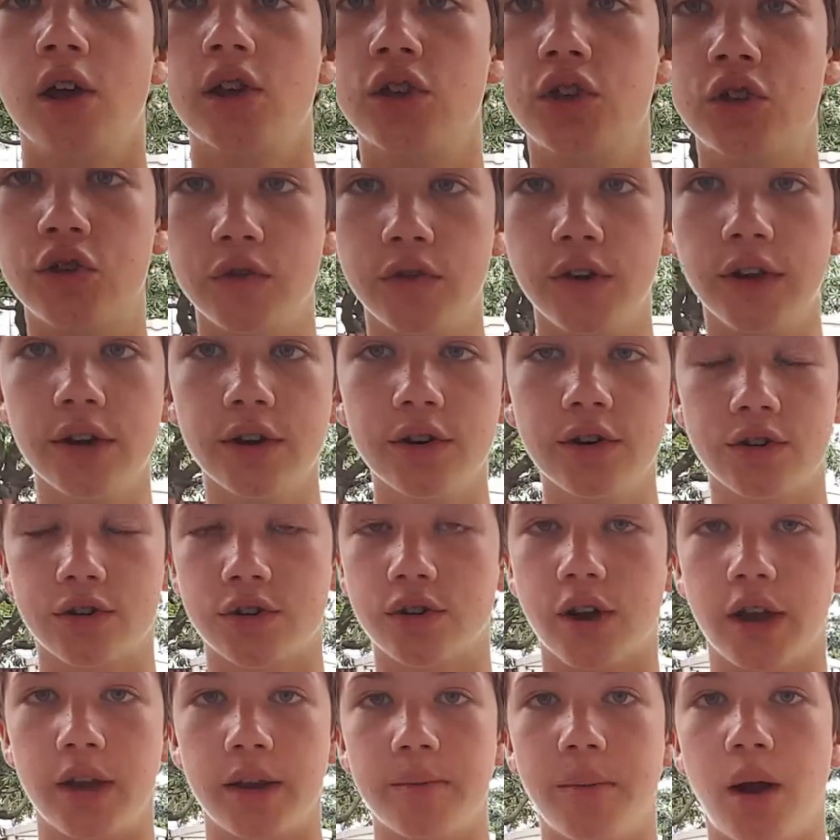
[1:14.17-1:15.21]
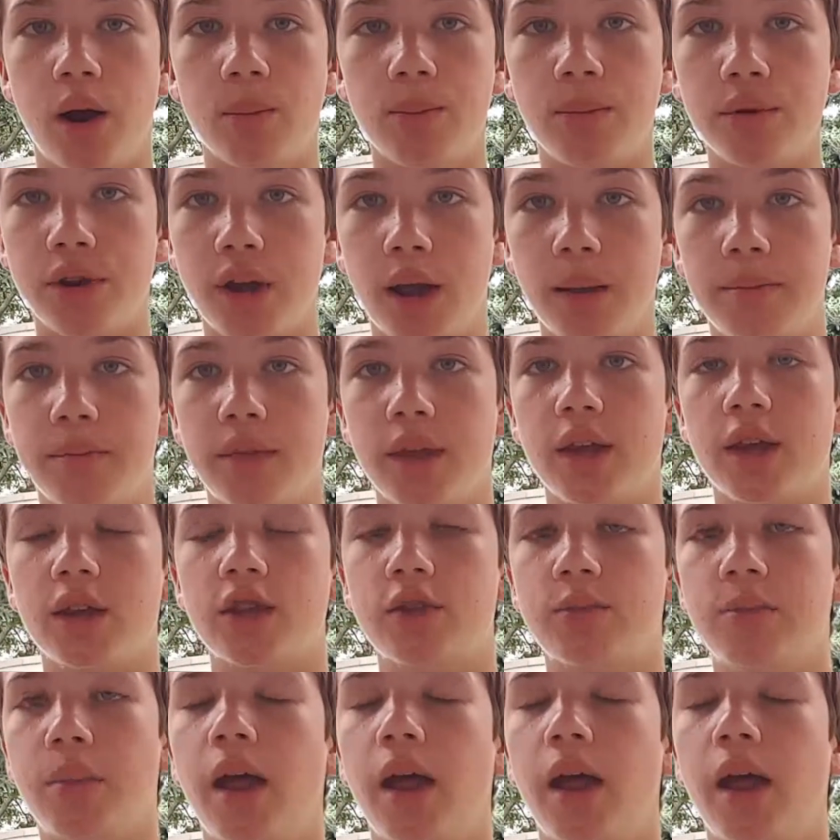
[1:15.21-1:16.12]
spheres or like marble type things,